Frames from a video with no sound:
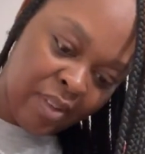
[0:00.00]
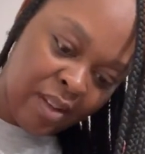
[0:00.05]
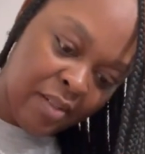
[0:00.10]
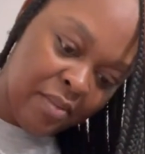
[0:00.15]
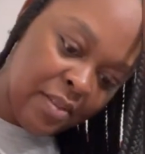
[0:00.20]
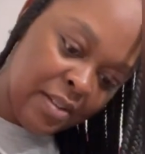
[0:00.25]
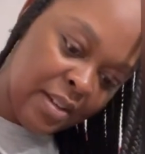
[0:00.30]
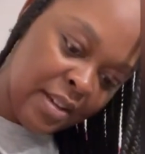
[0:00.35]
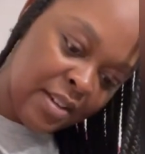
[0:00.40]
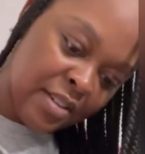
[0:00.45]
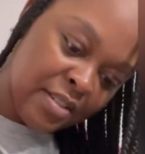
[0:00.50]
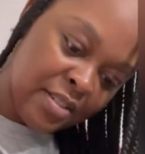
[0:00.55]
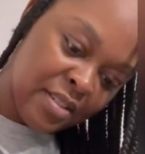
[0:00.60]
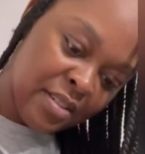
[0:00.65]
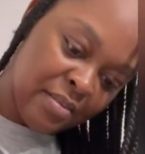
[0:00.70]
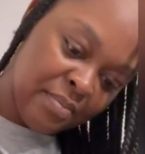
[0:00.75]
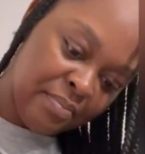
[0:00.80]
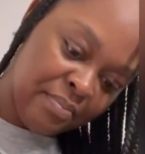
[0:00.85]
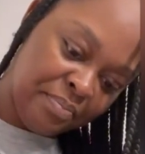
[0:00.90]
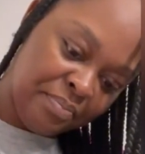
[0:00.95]
well actually,
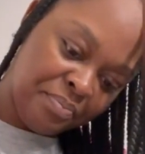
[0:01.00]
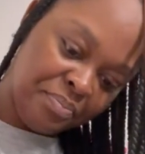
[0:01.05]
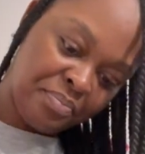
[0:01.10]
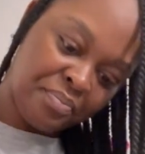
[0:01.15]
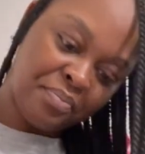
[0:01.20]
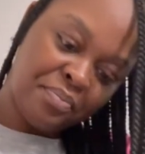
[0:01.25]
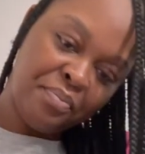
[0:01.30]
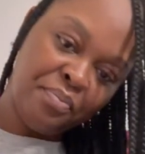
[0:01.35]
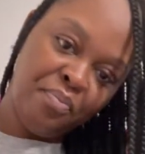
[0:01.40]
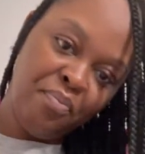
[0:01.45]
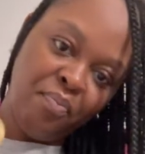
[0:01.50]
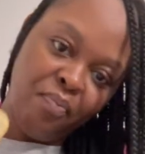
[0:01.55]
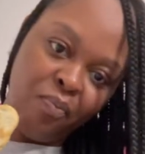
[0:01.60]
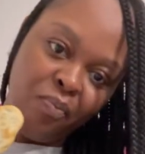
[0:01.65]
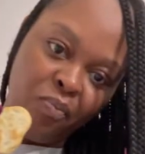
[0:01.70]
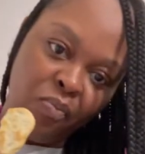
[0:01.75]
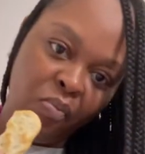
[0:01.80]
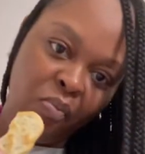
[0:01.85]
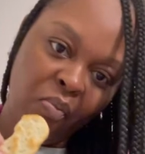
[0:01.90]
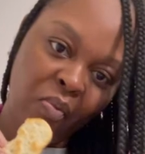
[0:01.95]

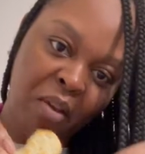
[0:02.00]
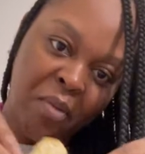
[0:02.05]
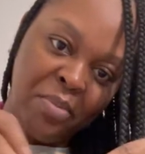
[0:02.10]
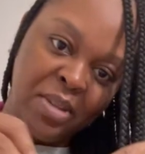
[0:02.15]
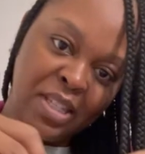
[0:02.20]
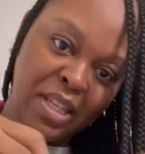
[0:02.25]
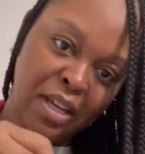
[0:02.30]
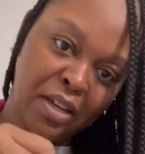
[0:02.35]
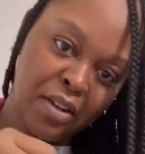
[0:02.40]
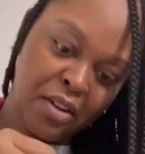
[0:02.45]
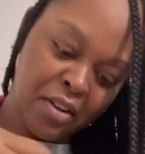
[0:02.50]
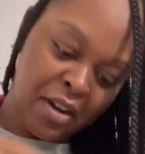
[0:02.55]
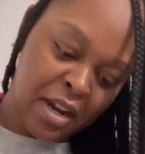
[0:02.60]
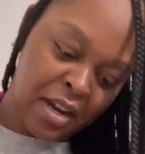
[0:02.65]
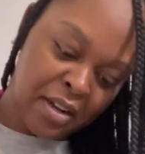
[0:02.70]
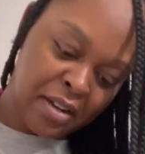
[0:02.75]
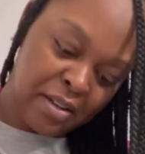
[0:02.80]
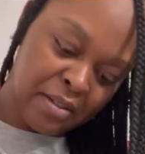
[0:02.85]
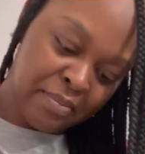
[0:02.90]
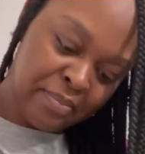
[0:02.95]
it's like a
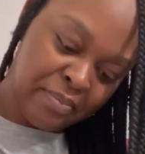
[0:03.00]
cracker.